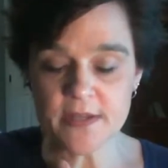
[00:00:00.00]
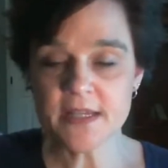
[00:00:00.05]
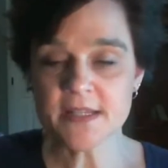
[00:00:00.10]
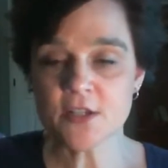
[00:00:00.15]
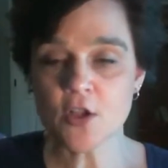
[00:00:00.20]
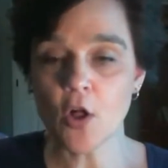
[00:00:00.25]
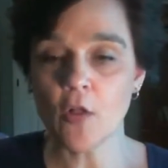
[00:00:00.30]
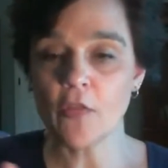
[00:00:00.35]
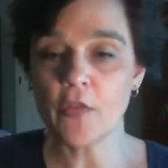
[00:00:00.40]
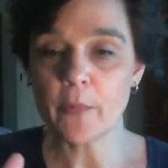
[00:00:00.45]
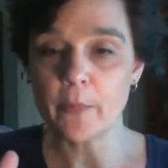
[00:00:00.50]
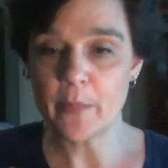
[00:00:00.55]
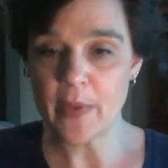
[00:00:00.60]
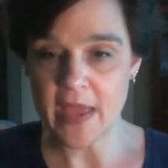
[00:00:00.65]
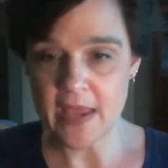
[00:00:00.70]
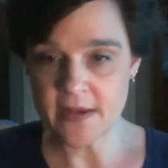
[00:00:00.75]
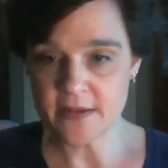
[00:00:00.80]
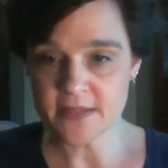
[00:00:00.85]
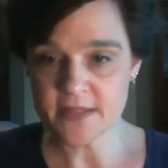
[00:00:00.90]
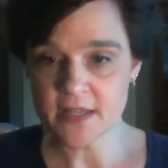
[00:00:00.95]
is called the
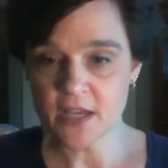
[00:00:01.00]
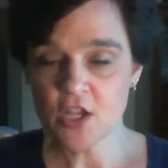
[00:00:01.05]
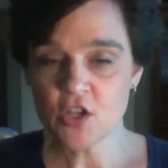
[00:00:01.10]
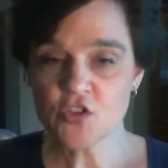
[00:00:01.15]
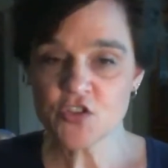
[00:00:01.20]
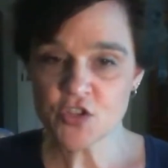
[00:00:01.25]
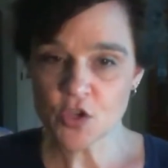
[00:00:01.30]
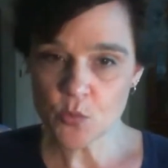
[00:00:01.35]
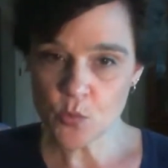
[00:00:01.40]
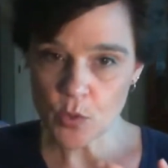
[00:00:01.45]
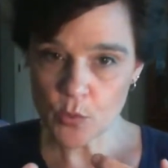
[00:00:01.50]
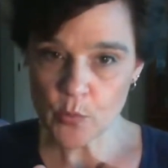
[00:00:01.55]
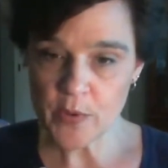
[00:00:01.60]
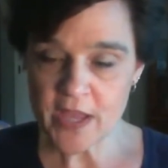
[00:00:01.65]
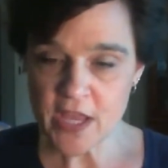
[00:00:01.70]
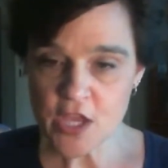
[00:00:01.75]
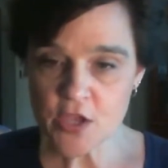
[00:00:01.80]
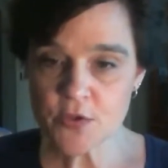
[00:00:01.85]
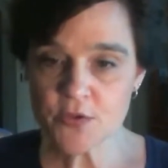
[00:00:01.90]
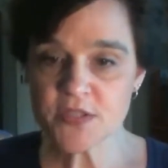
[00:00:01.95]
base. So what we
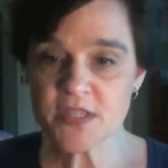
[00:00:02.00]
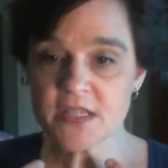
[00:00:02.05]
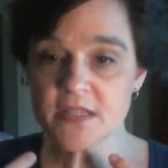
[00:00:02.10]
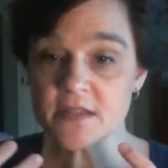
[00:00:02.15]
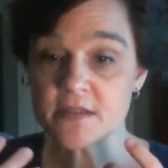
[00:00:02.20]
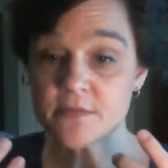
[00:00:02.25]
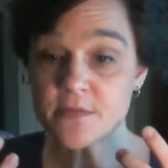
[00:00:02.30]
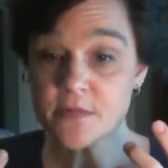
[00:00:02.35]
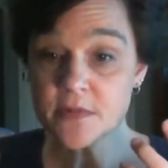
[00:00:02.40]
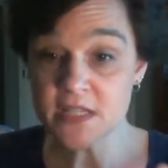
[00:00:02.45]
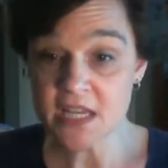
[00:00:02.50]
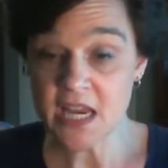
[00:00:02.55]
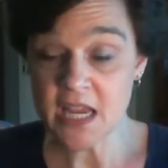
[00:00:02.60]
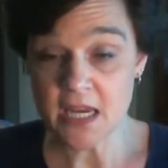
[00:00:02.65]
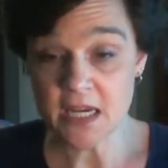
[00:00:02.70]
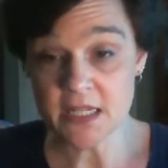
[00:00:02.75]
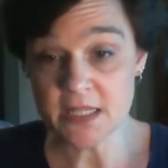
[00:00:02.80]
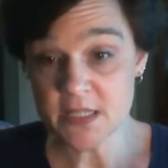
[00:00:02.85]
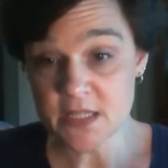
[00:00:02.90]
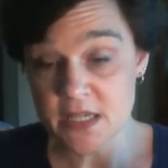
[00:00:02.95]
use is 10.
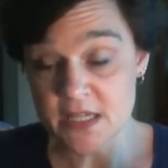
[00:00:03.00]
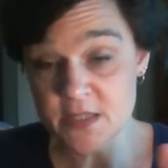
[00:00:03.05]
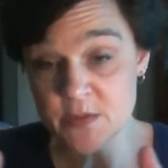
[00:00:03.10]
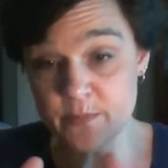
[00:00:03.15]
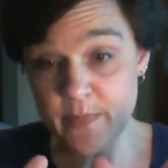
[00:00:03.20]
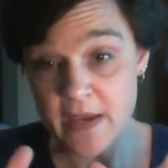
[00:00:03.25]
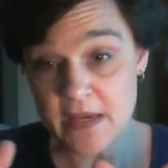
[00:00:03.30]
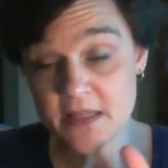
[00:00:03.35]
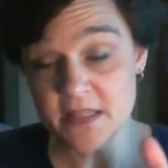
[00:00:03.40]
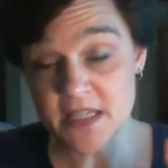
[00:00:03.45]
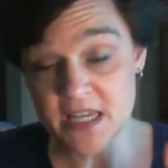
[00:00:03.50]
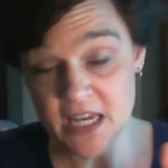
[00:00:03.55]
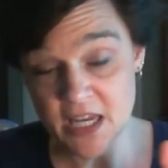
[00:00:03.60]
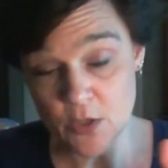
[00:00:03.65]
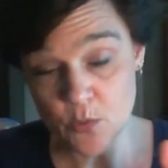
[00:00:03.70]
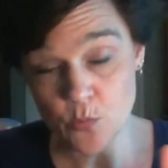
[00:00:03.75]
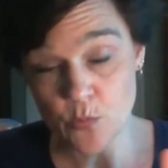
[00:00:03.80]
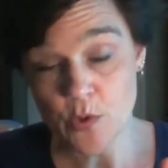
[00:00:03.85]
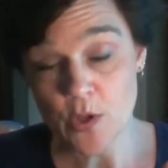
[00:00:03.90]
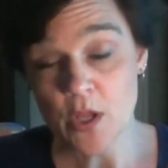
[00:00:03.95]
It's base
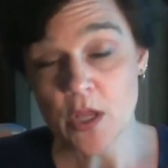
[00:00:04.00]
10.